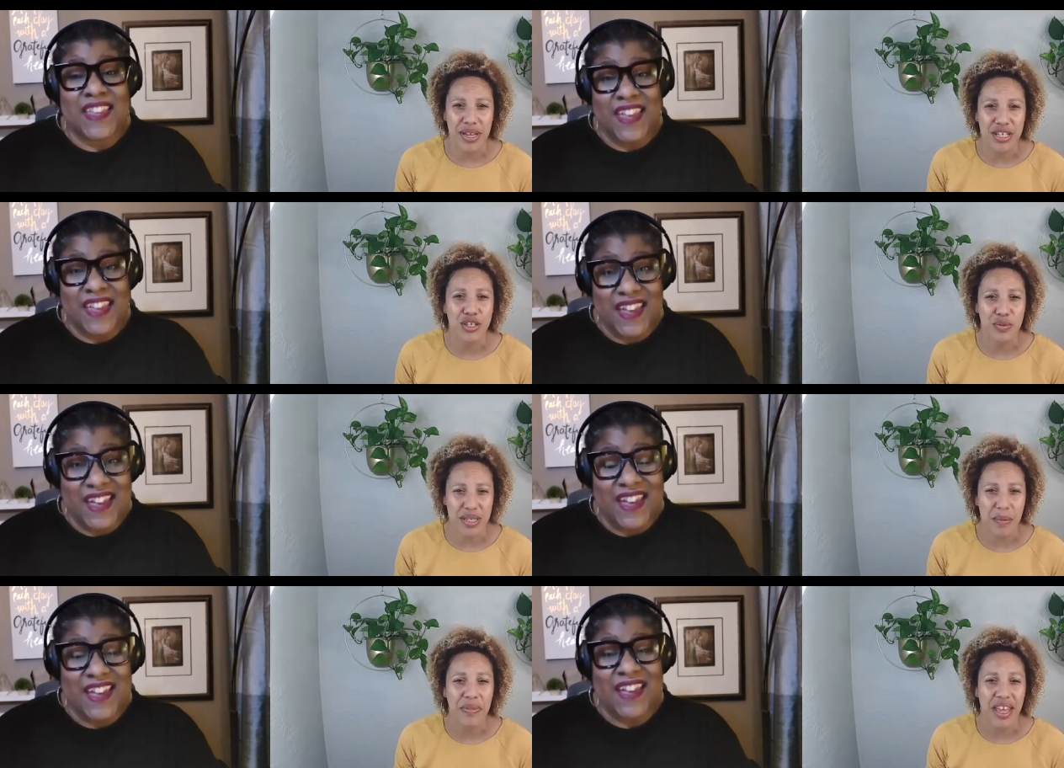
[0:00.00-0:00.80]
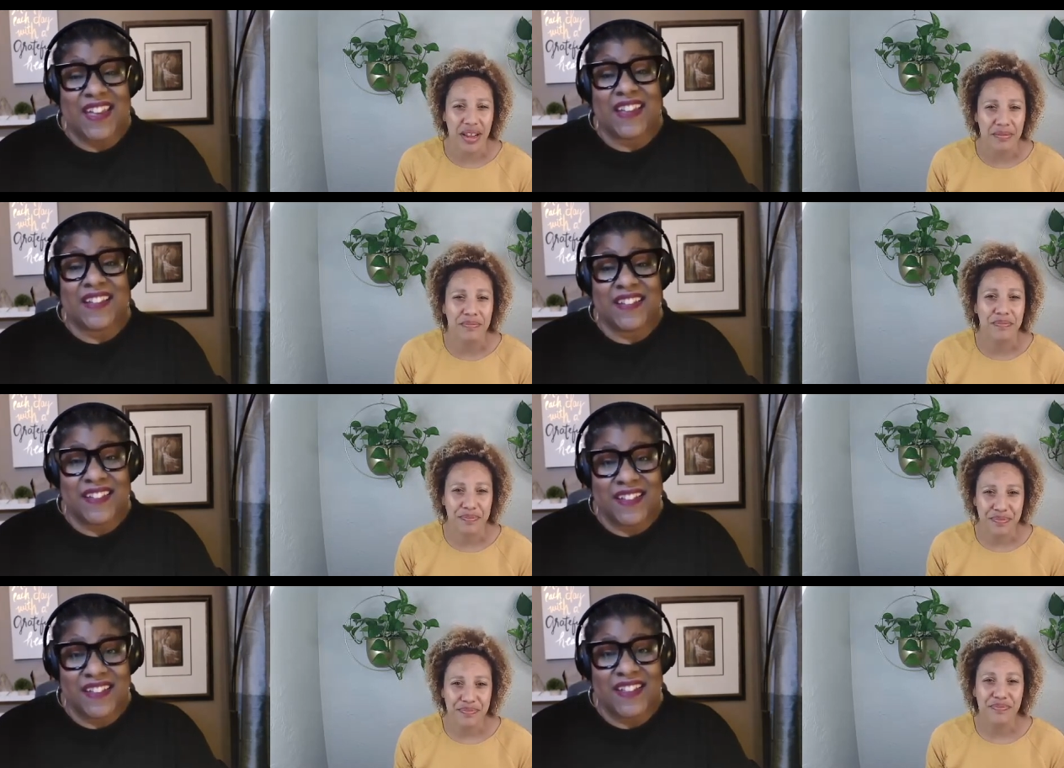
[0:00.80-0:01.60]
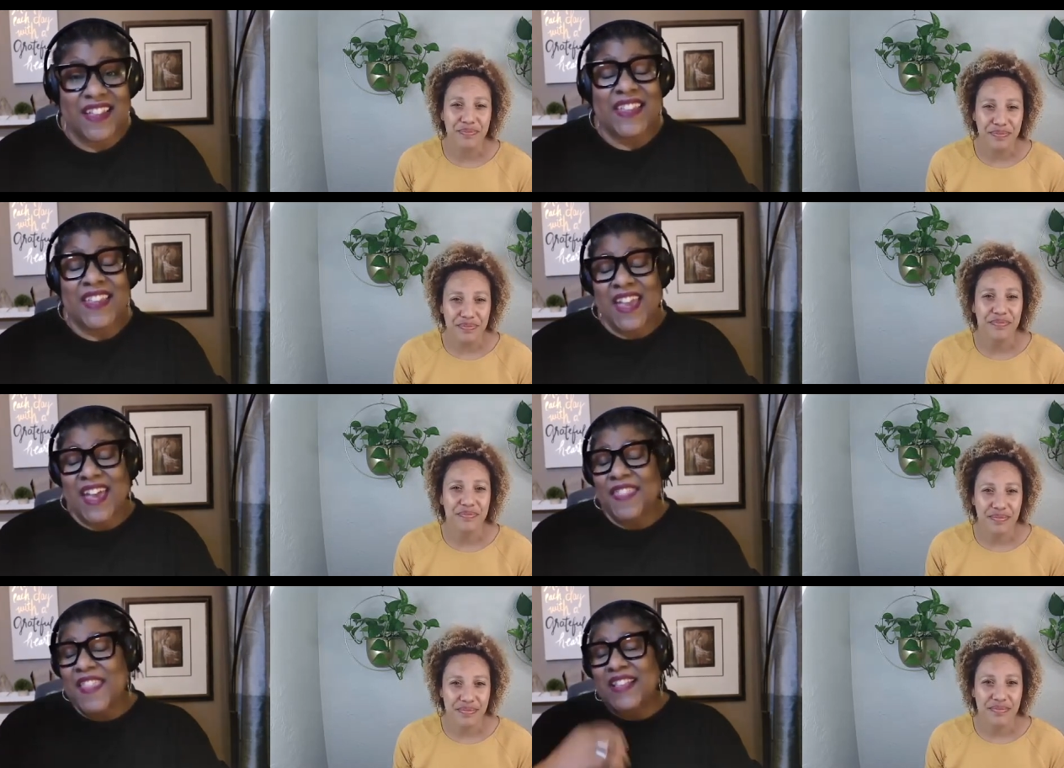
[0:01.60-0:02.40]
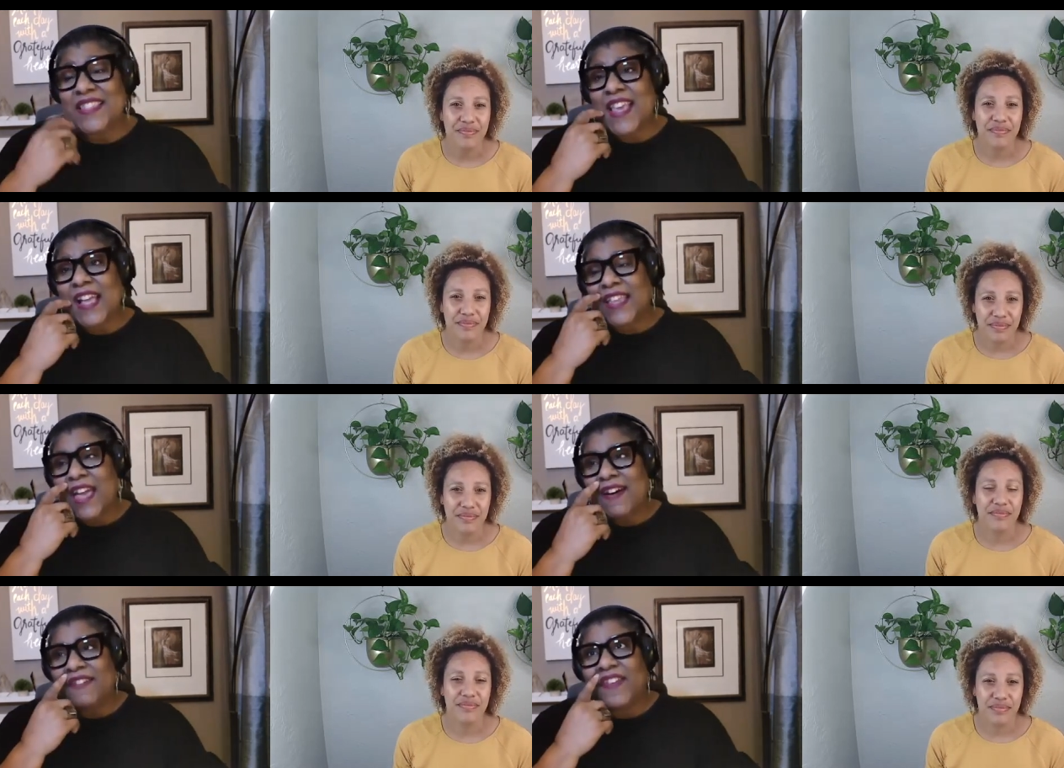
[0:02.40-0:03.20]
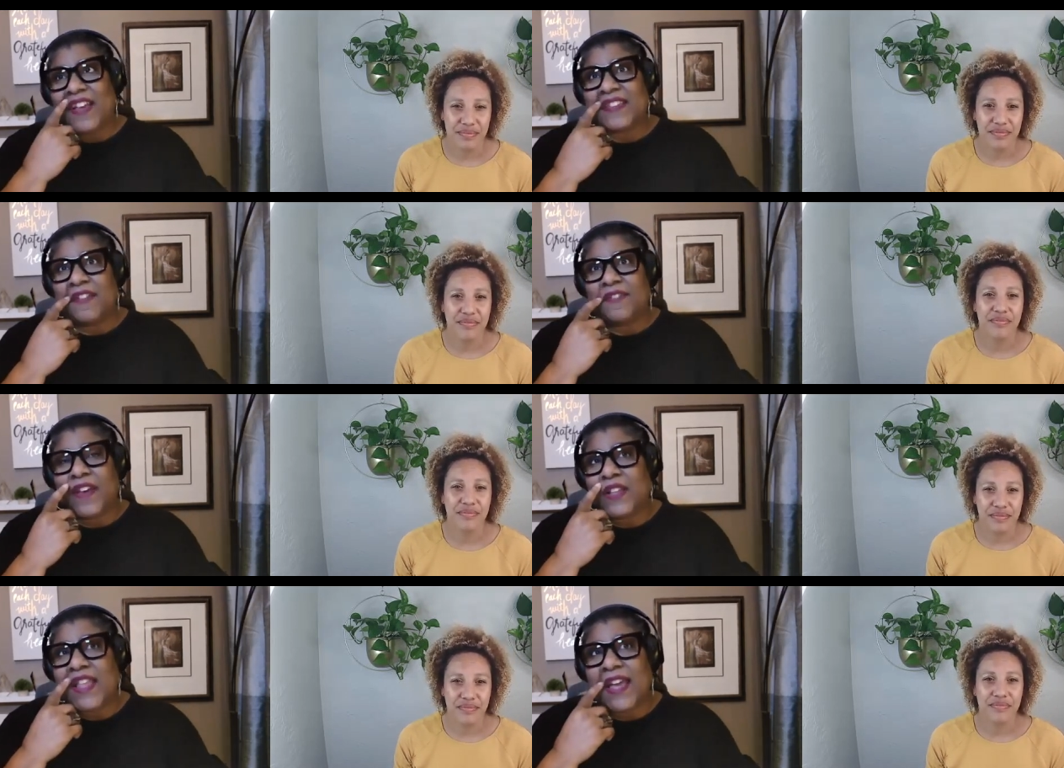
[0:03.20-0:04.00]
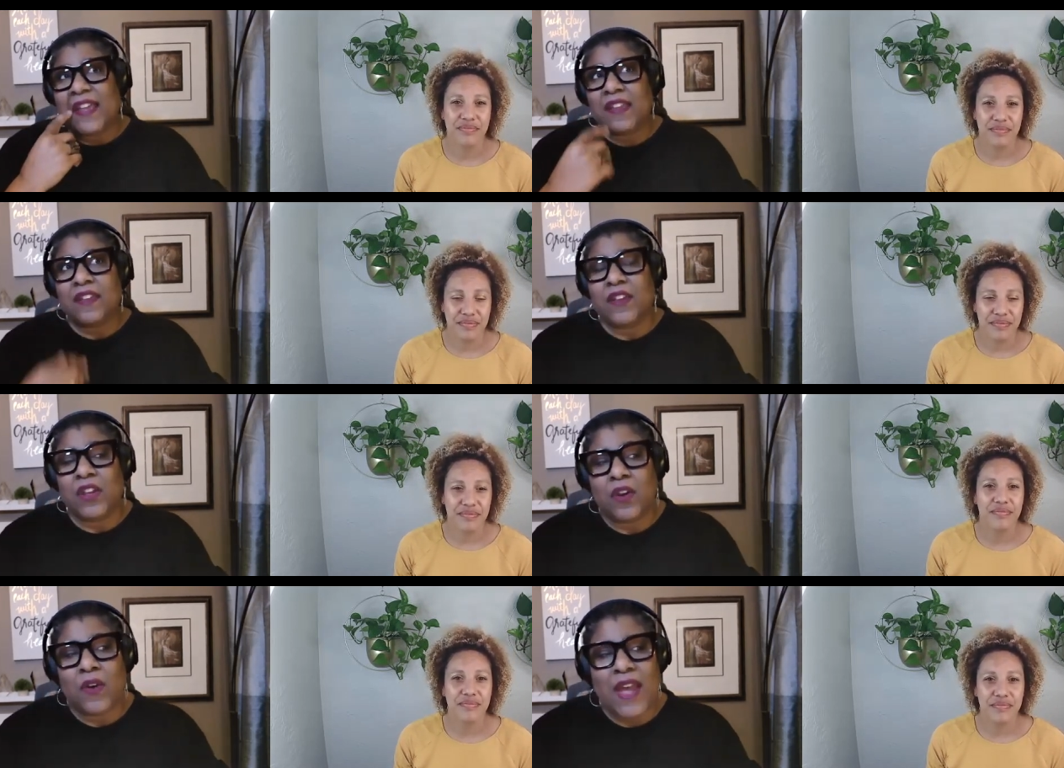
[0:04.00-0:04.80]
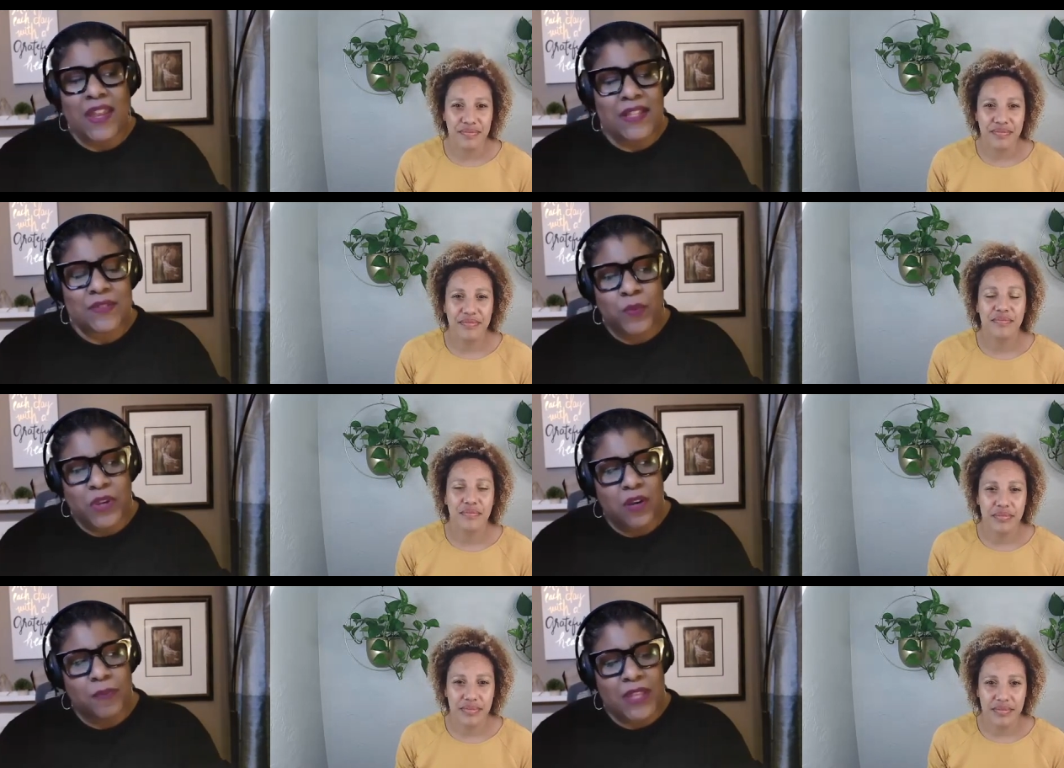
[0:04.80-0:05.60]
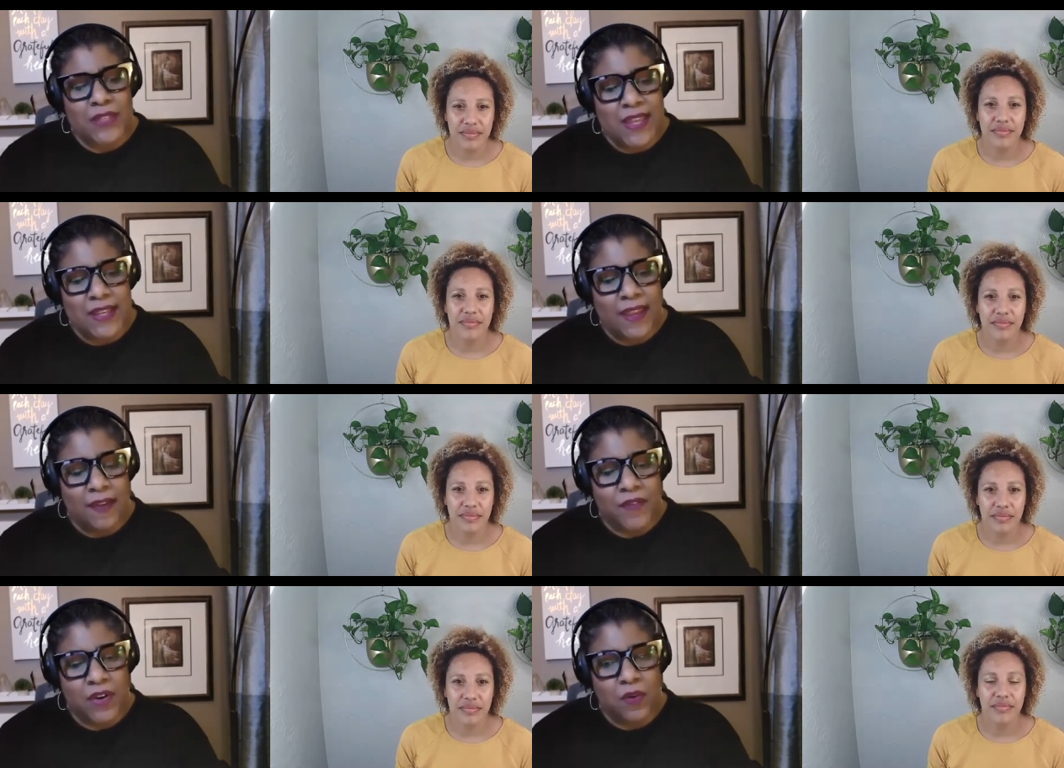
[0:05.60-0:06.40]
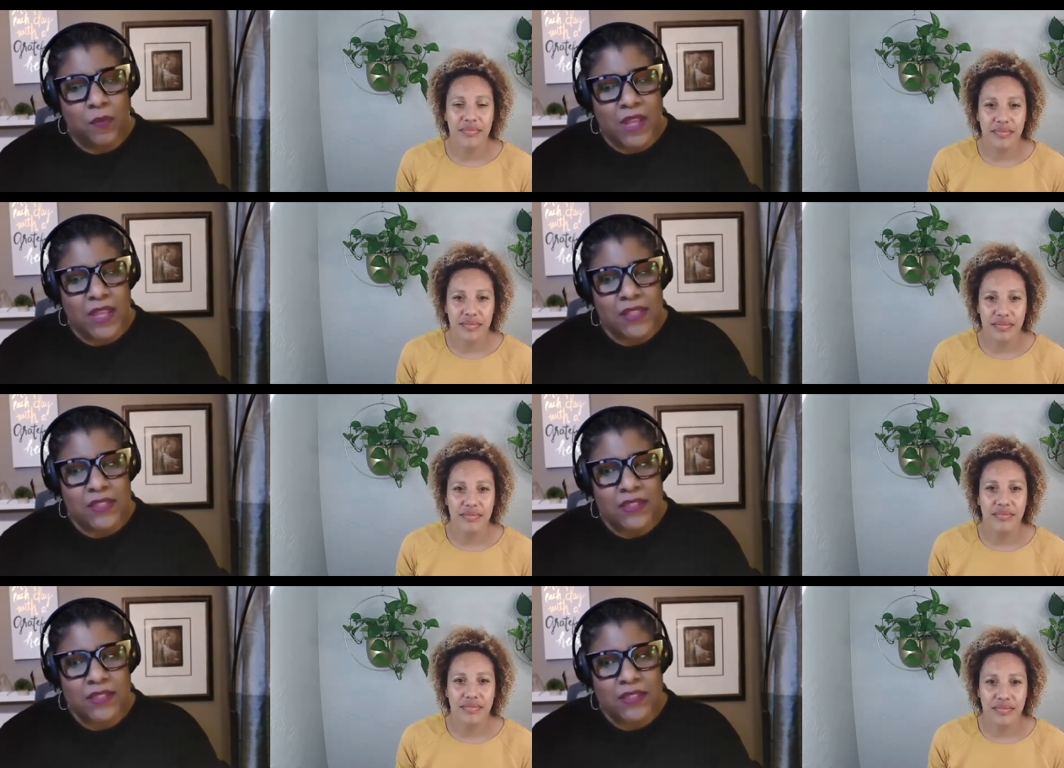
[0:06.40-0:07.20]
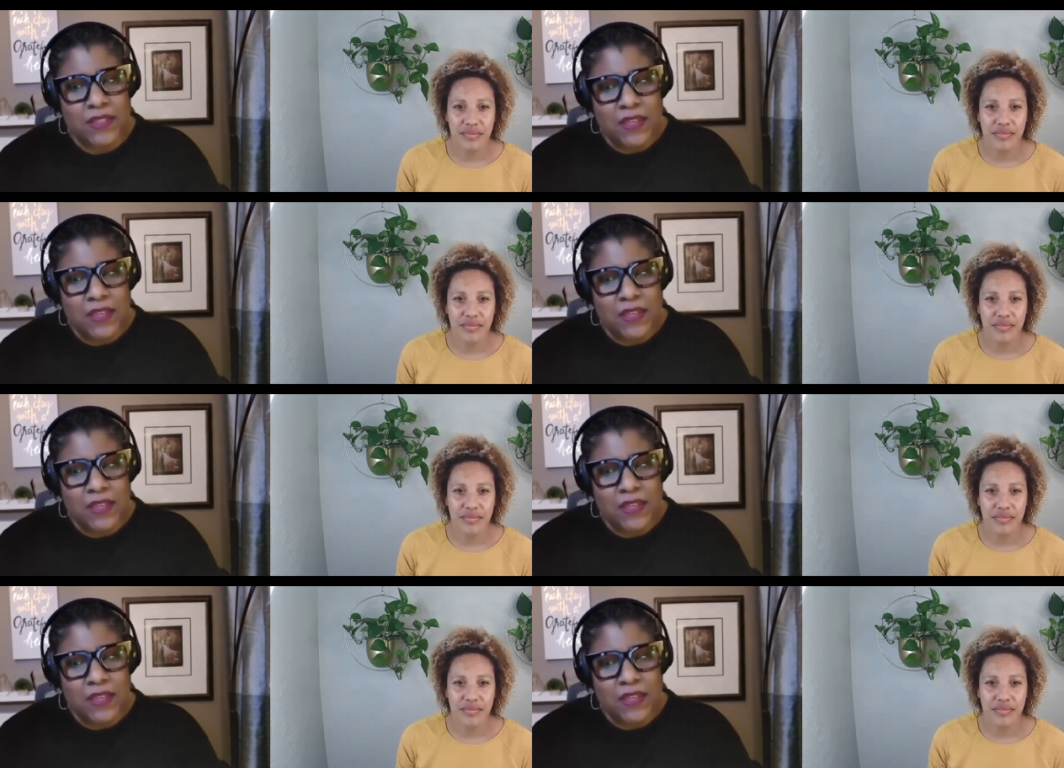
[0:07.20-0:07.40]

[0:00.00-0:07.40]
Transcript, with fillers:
Speaker 1: yeah. meant to do something.
Speaker 2: Yeah, and that's exactly how I felt. I felt like, you know, it's weird because I never was